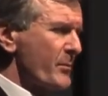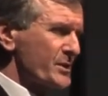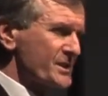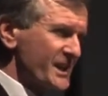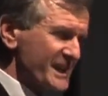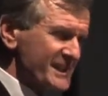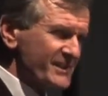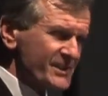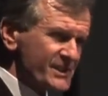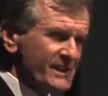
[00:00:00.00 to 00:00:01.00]

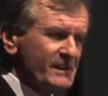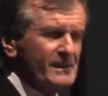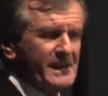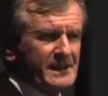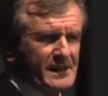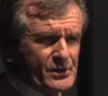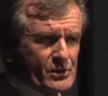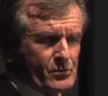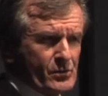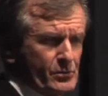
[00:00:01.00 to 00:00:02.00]
protecting the steel against
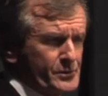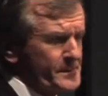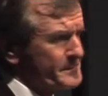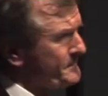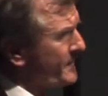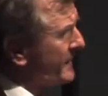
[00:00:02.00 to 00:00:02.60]
corrosion,